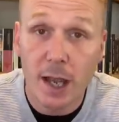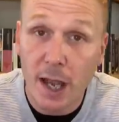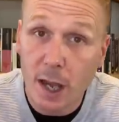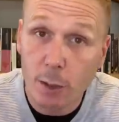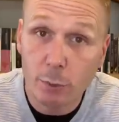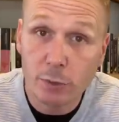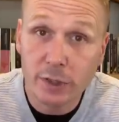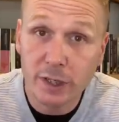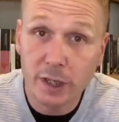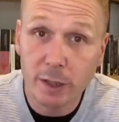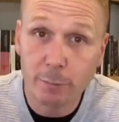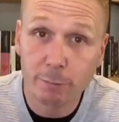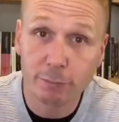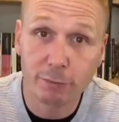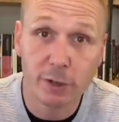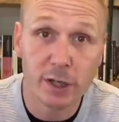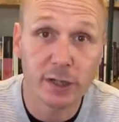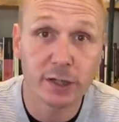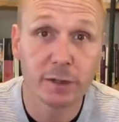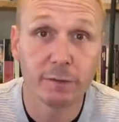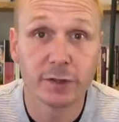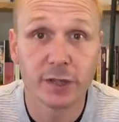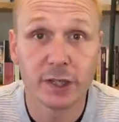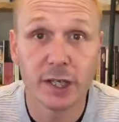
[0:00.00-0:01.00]
It was an
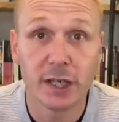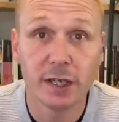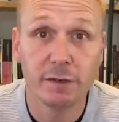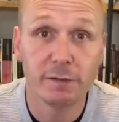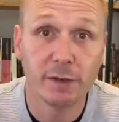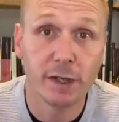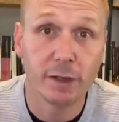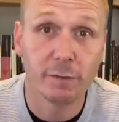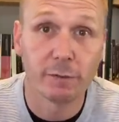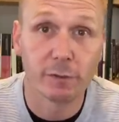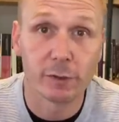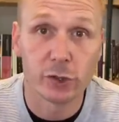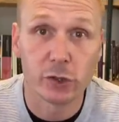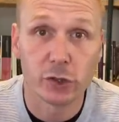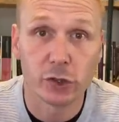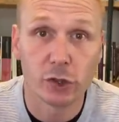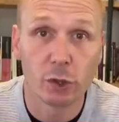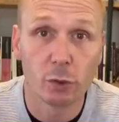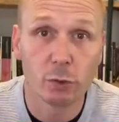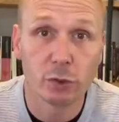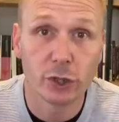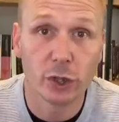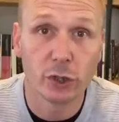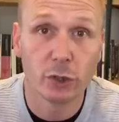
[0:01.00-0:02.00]
impressive CV for a
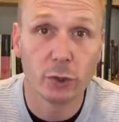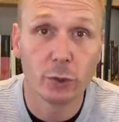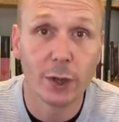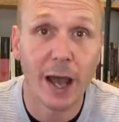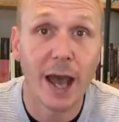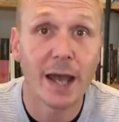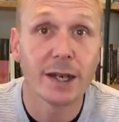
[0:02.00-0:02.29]
soldier who